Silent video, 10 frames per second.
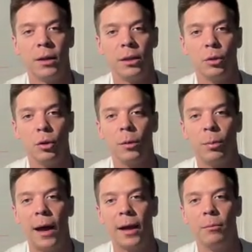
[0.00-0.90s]
And you'll look
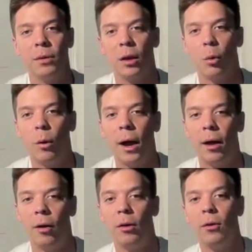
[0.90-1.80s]
back and be like,
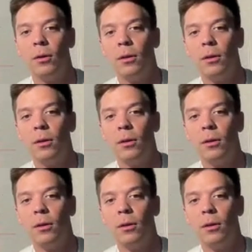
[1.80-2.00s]
wow,